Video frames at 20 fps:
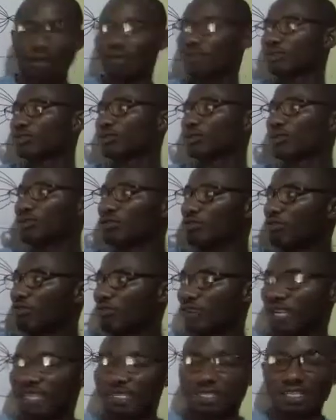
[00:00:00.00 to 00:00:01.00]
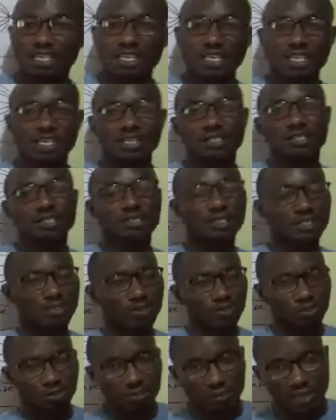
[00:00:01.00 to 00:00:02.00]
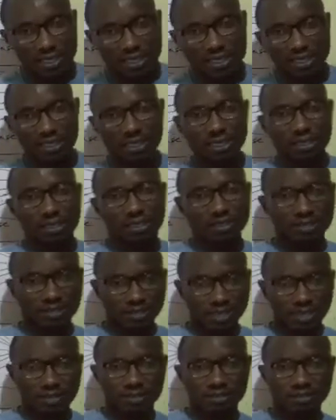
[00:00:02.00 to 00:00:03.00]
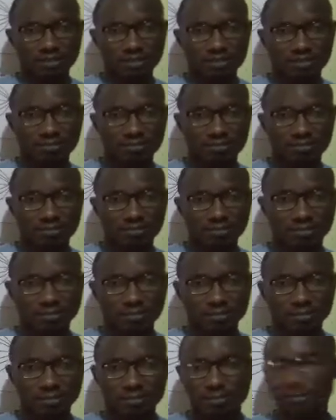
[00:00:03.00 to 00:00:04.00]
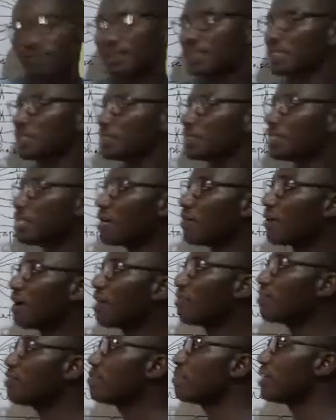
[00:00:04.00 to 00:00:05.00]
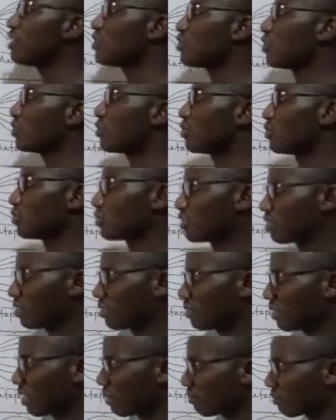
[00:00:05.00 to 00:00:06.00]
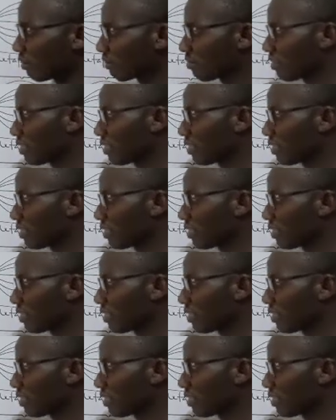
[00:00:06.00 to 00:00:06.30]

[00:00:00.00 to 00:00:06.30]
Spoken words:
else, what you find is the somatic cells. Now, having mentioned those three types of